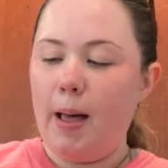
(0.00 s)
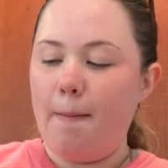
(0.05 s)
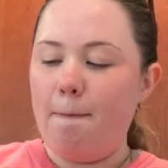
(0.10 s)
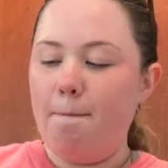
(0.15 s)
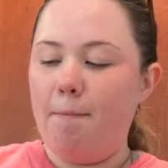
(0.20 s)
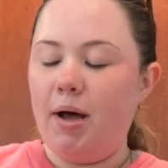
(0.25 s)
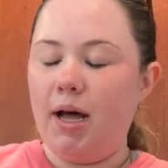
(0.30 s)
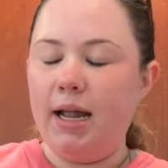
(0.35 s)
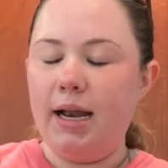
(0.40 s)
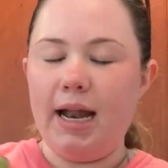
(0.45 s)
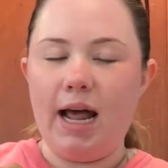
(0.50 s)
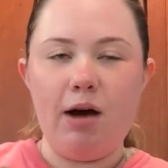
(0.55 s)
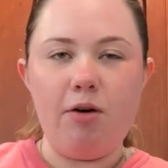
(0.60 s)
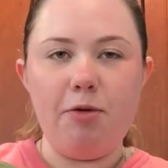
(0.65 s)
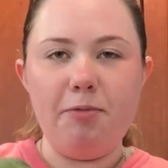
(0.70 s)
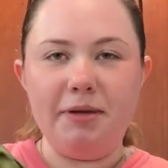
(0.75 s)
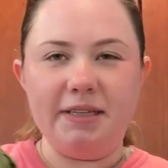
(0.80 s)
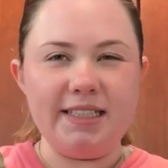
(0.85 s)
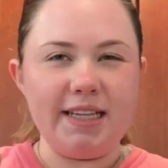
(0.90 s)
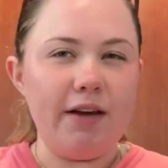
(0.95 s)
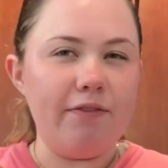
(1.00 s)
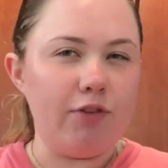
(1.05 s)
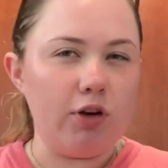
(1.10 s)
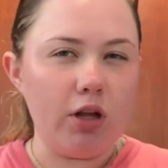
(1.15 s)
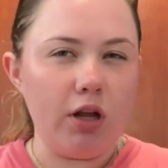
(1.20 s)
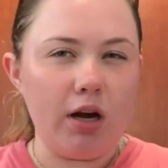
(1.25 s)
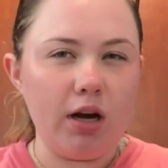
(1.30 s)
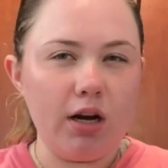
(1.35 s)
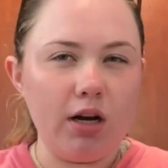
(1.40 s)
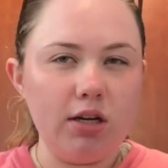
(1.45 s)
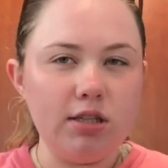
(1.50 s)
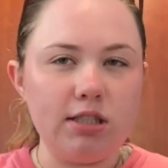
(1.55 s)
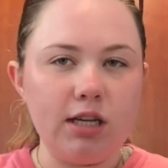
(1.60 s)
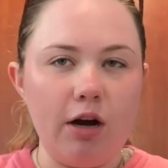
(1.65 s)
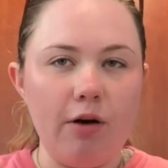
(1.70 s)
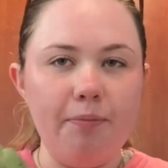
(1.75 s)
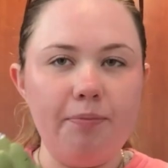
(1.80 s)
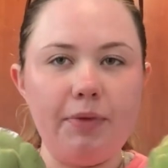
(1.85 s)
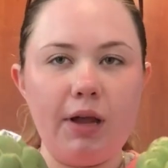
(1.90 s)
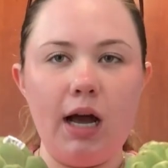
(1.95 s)
but now I'll be set for longer.
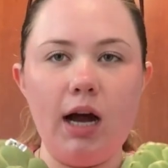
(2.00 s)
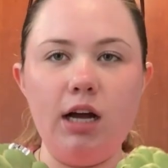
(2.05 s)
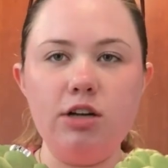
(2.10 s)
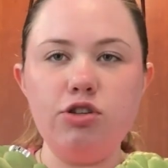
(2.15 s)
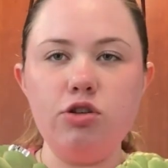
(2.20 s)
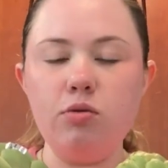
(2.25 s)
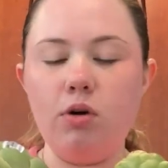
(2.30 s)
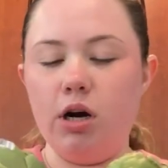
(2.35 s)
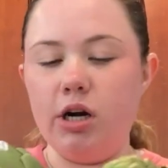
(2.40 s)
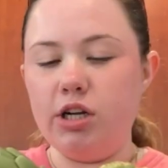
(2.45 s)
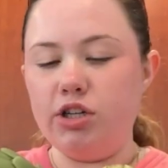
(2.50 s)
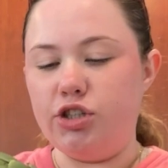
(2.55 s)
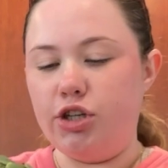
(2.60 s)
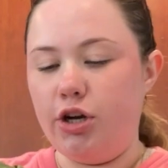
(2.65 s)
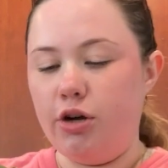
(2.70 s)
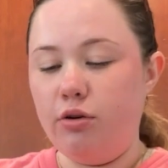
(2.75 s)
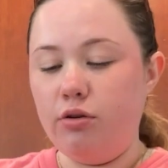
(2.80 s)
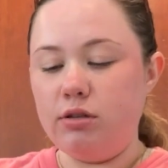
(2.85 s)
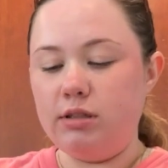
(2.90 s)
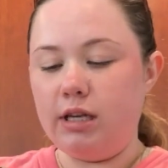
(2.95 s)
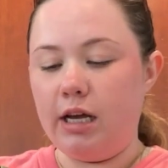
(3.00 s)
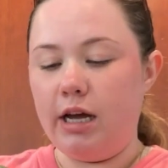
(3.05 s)
So I got two artichokes.